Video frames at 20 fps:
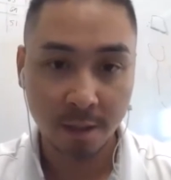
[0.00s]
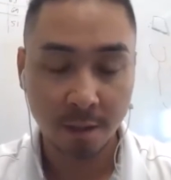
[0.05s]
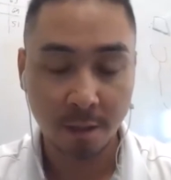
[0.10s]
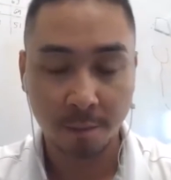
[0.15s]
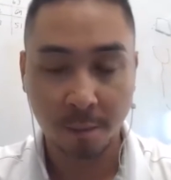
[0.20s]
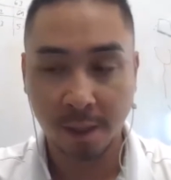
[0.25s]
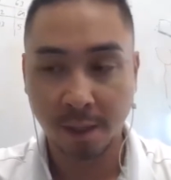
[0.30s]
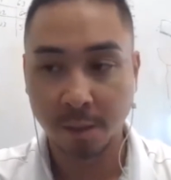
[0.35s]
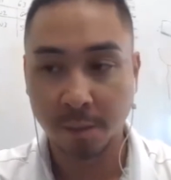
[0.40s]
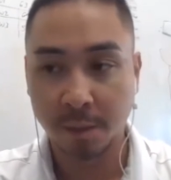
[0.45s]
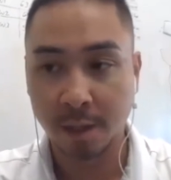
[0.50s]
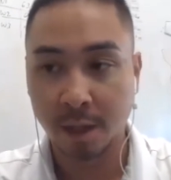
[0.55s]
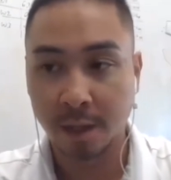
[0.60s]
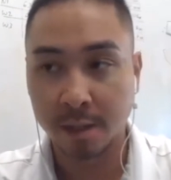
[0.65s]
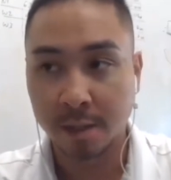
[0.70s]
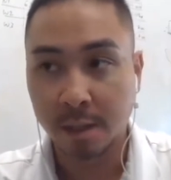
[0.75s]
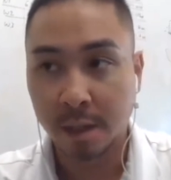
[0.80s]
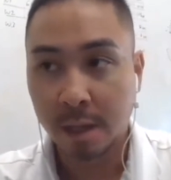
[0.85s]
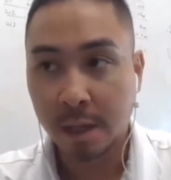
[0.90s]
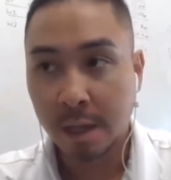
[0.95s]
mainly because
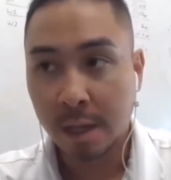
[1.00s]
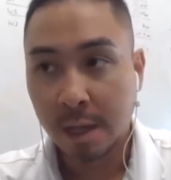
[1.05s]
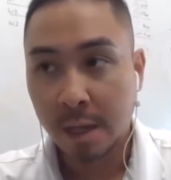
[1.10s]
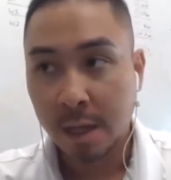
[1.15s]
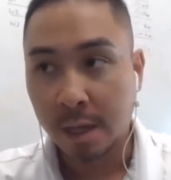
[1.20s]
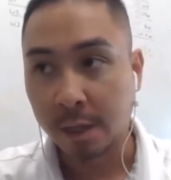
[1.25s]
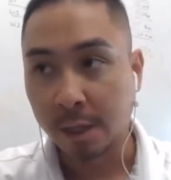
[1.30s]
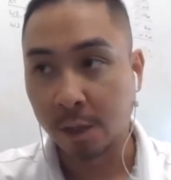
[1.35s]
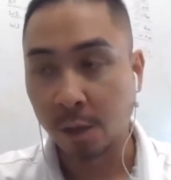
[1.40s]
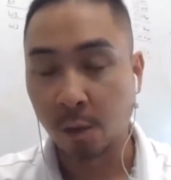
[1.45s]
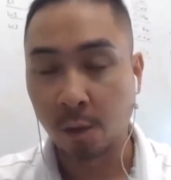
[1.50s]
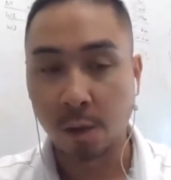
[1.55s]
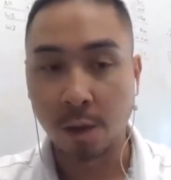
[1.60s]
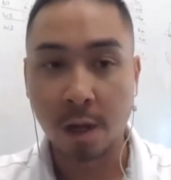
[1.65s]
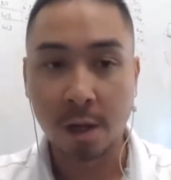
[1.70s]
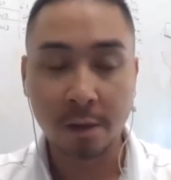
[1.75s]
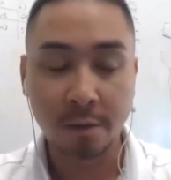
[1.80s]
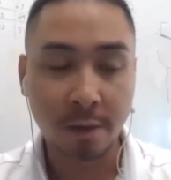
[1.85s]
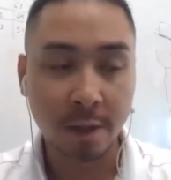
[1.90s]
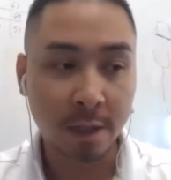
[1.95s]
a lot of
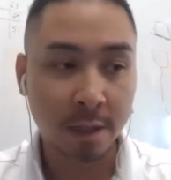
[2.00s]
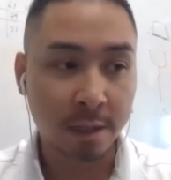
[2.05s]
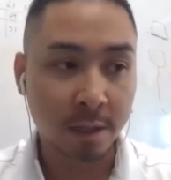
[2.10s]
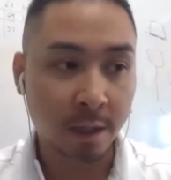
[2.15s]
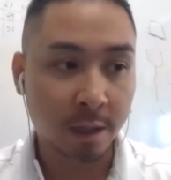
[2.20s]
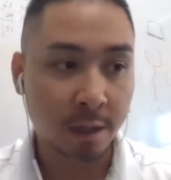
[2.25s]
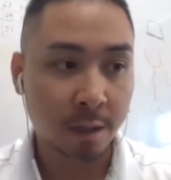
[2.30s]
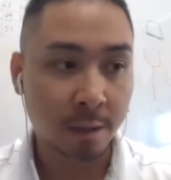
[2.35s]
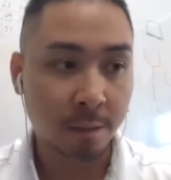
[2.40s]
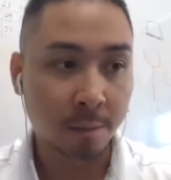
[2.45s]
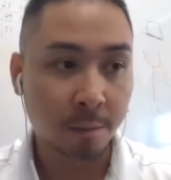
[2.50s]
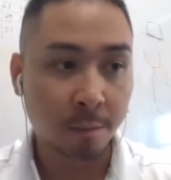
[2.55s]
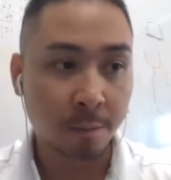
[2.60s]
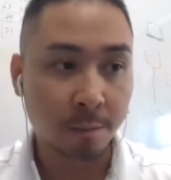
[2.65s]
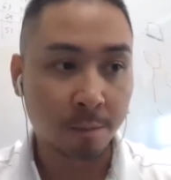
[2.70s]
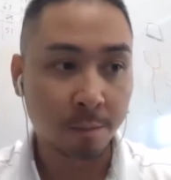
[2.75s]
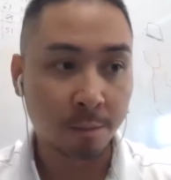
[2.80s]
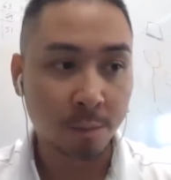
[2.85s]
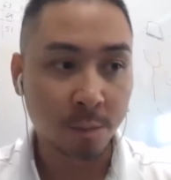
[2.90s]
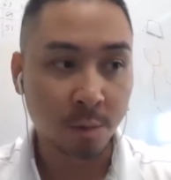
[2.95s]
these
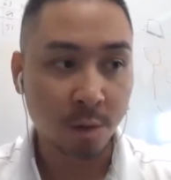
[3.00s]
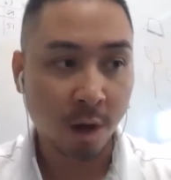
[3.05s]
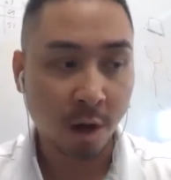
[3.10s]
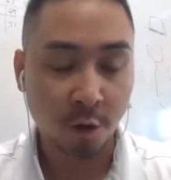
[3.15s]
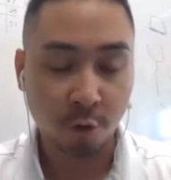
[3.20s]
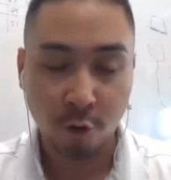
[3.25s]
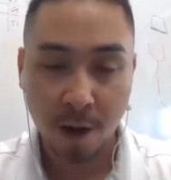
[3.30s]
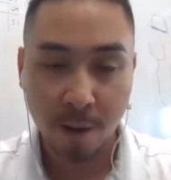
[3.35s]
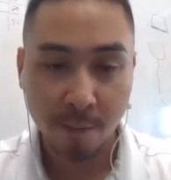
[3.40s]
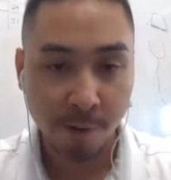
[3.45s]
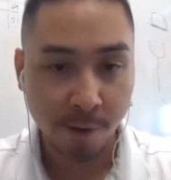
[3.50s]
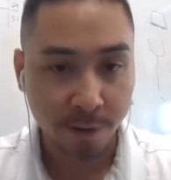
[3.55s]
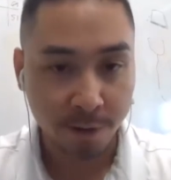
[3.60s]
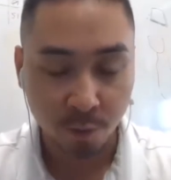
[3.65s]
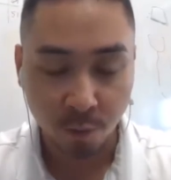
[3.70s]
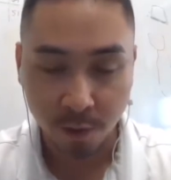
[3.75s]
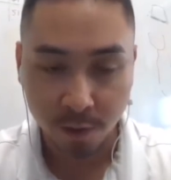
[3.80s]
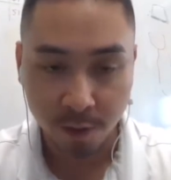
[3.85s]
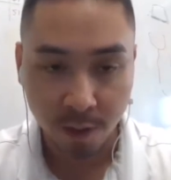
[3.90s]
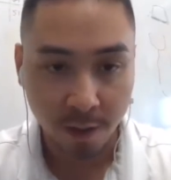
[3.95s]
our grandparents and
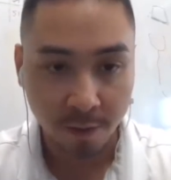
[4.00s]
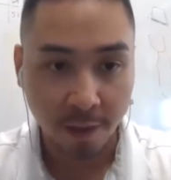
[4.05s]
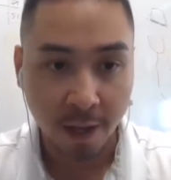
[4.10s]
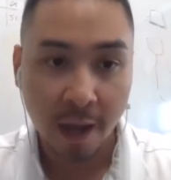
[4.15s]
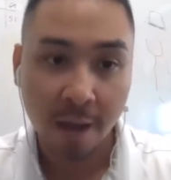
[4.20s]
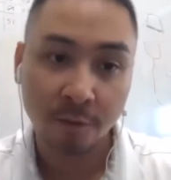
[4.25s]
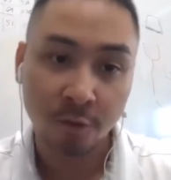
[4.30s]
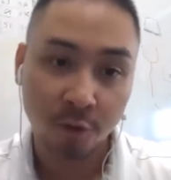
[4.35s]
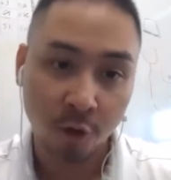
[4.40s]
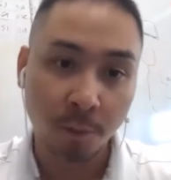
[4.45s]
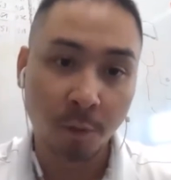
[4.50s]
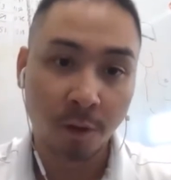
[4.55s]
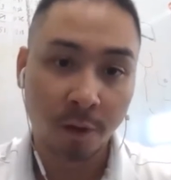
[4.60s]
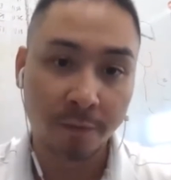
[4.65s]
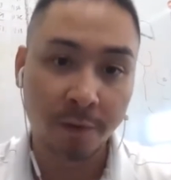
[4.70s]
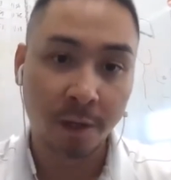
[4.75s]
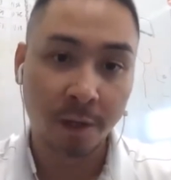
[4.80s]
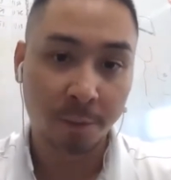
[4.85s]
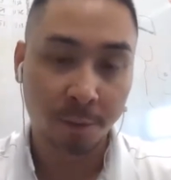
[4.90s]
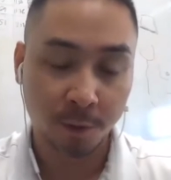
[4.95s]
whatnot, they have trouble lifting up
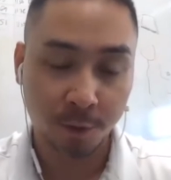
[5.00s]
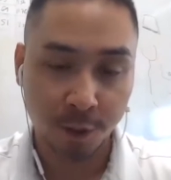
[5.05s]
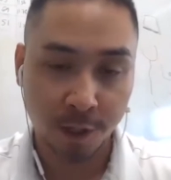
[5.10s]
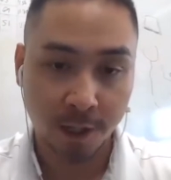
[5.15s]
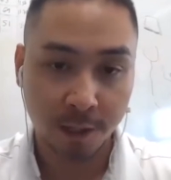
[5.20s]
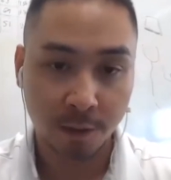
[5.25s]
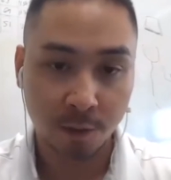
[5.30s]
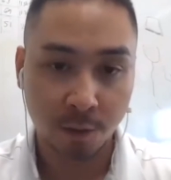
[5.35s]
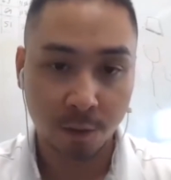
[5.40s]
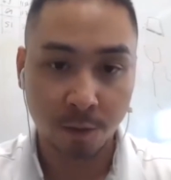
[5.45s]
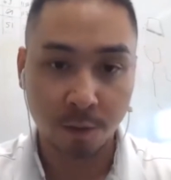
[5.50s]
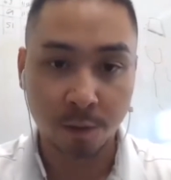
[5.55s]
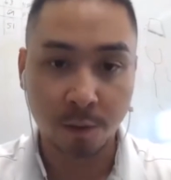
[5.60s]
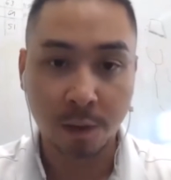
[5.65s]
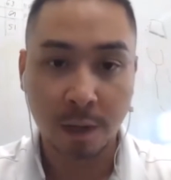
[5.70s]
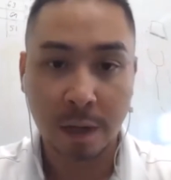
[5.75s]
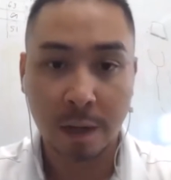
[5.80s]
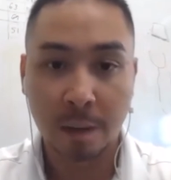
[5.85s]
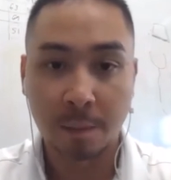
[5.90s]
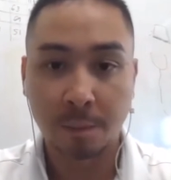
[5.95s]
the shades, or
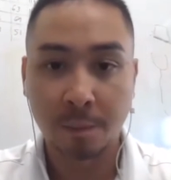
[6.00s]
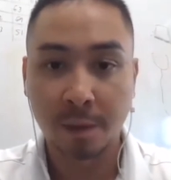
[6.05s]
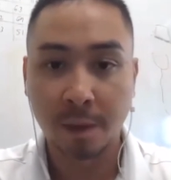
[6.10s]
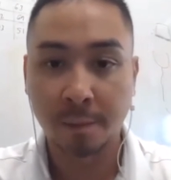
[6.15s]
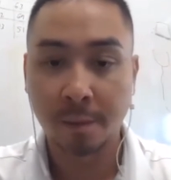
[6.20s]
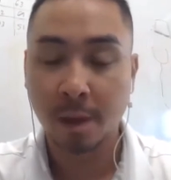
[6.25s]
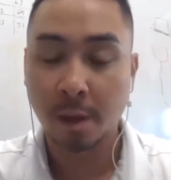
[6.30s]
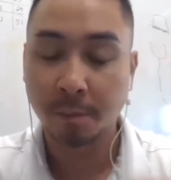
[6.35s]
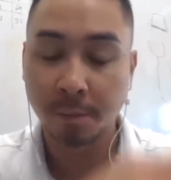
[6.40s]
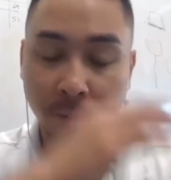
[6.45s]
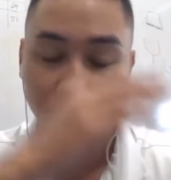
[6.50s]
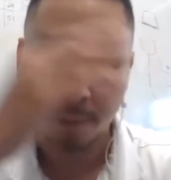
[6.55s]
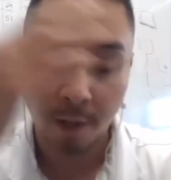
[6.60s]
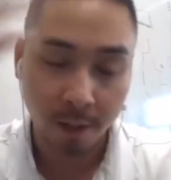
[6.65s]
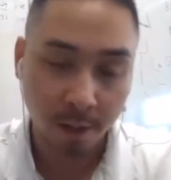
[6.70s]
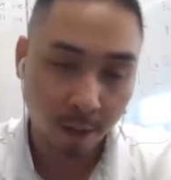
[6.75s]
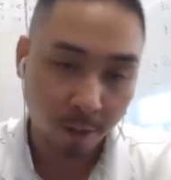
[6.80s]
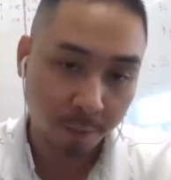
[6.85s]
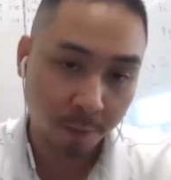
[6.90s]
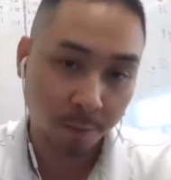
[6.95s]
they might not
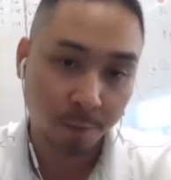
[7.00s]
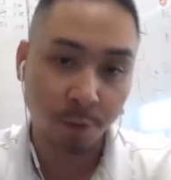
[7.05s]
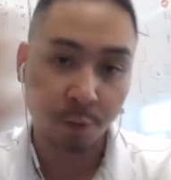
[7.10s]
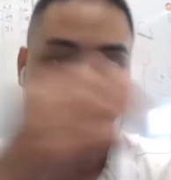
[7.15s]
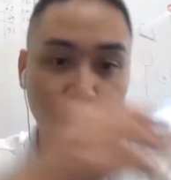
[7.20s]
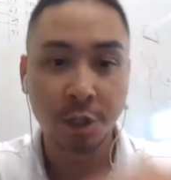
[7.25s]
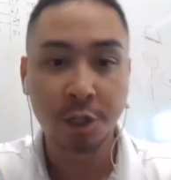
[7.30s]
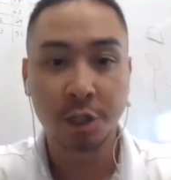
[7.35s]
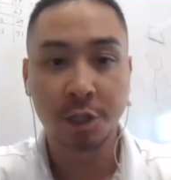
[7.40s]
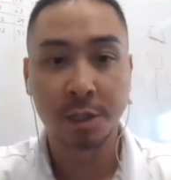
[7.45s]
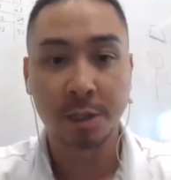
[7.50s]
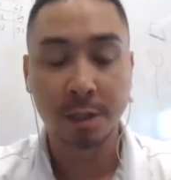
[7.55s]
be able to reach it.